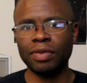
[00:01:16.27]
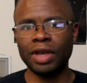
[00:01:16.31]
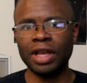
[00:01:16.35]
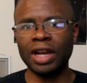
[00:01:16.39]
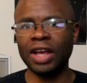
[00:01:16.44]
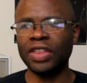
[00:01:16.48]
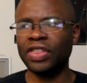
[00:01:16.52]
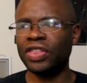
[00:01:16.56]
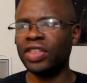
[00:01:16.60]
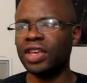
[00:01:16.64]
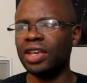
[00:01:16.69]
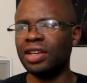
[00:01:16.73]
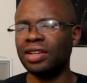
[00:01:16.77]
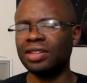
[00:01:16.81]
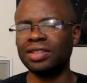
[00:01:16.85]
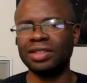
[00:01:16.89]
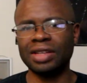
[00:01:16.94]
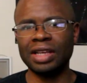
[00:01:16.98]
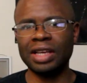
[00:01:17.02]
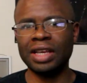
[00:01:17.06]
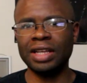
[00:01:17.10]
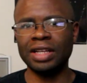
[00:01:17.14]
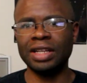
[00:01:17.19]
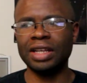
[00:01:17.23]
And I
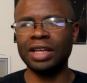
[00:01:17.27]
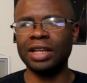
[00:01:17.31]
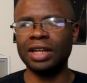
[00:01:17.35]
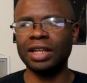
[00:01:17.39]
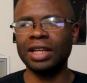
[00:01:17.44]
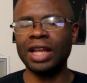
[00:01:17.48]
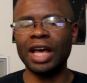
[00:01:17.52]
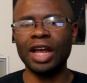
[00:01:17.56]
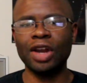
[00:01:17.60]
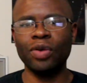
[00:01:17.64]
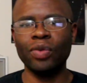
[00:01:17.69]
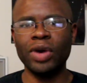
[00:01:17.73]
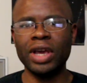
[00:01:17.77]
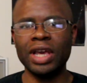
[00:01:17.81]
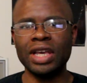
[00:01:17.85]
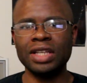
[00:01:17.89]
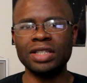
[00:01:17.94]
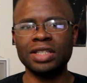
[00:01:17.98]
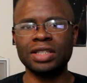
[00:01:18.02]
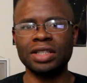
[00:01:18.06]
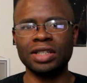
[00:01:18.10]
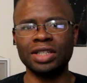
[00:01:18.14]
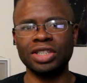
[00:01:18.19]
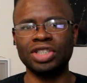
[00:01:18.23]
think in, in a lot of
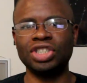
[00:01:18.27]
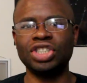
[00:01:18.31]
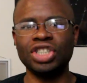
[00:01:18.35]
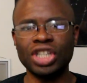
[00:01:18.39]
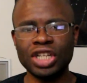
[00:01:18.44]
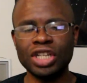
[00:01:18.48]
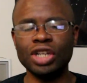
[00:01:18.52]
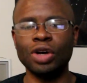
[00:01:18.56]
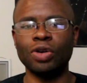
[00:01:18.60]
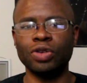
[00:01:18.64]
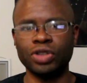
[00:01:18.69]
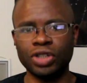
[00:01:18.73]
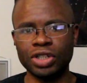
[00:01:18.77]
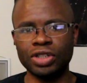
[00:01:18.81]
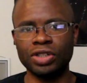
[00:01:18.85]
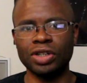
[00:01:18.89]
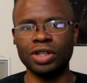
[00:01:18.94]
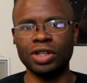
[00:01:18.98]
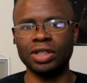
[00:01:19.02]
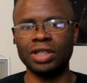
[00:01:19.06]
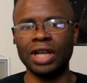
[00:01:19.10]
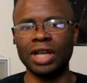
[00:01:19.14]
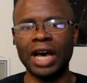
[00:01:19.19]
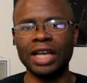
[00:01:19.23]
ways, she knows she's
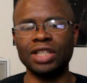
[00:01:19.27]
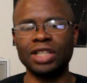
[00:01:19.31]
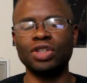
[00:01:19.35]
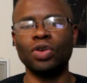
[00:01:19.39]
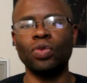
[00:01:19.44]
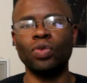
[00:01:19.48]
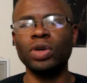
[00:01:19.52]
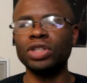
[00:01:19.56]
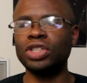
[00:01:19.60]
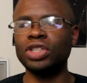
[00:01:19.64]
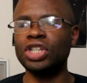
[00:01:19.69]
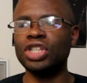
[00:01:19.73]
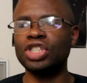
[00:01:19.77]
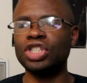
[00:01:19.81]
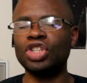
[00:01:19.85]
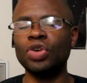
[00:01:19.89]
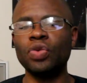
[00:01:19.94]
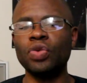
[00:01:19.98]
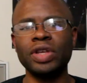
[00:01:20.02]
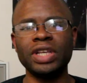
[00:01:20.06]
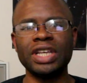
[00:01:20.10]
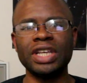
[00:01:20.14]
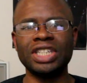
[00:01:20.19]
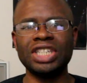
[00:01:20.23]
gonna die. So what she's
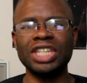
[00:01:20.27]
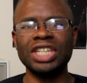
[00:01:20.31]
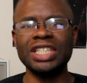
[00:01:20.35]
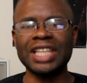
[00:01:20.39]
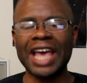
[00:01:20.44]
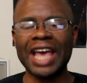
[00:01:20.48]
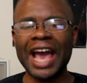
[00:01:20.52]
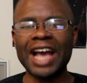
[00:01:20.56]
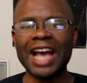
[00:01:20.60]
doing is she's